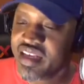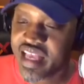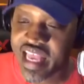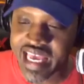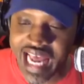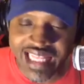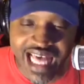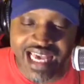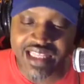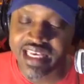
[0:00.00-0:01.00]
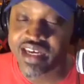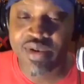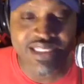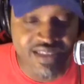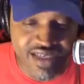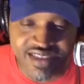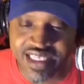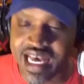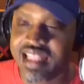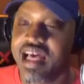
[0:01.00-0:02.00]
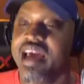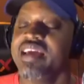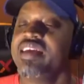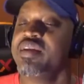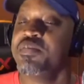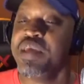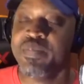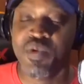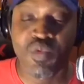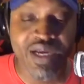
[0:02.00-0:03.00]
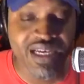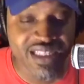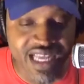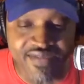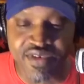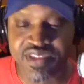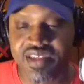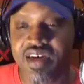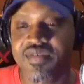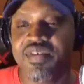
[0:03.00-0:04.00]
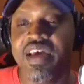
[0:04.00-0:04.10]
like linguistics, and I like people with clever stuff.